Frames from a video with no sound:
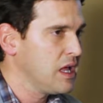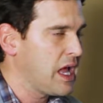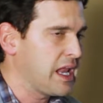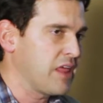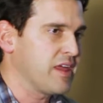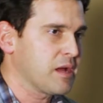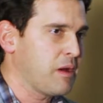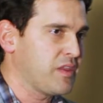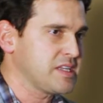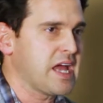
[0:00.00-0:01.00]
And I think
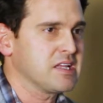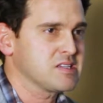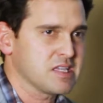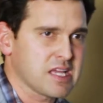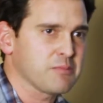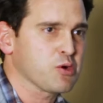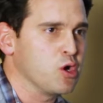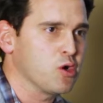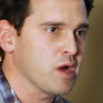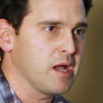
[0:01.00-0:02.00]
about the tenets that that
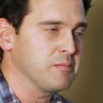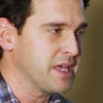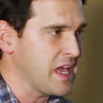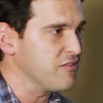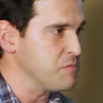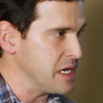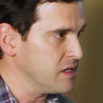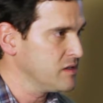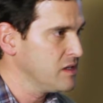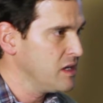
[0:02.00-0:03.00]
program gave
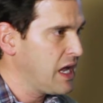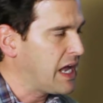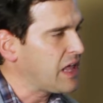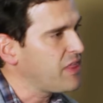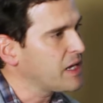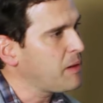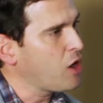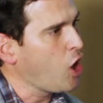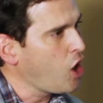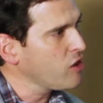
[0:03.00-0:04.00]
me. And I think
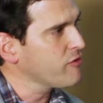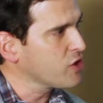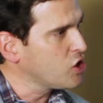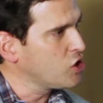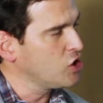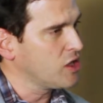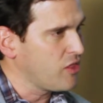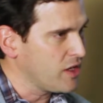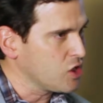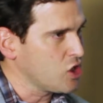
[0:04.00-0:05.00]
about all of the
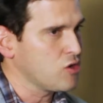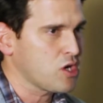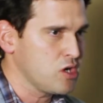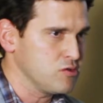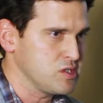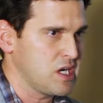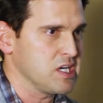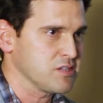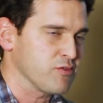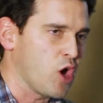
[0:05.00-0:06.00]
good that GOCO
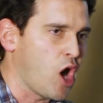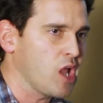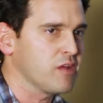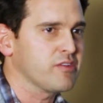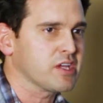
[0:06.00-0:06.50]
does for all of the